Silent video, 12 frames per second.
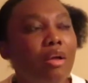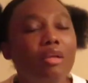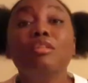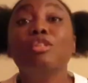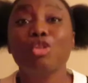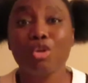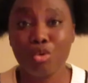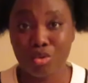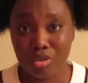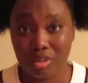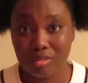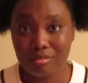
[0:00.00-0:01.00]
so
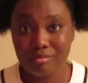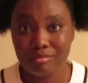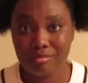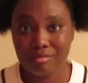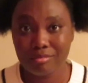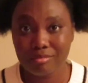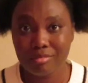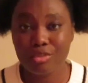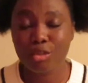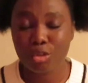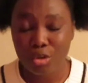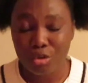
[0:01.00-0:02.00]
good,
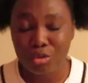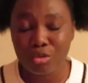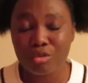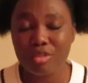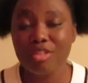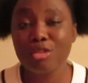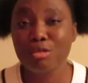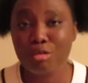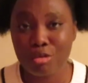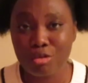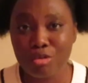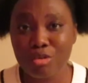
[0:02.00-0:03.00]
so good,
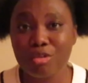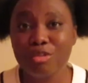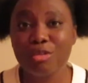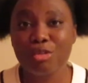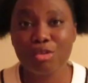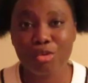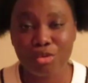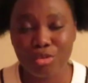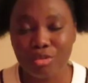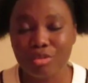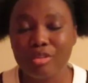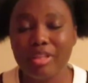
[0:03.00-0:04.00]
so good, so
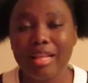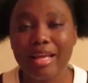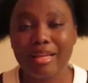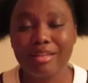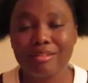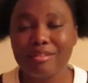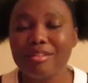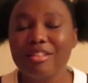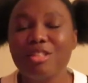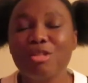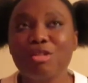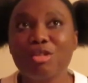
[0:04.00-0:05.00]
good, like
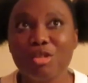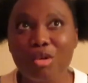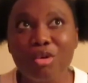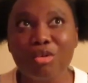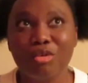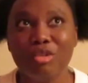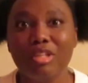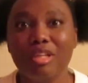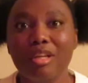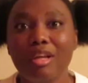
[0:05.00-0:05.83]
so good.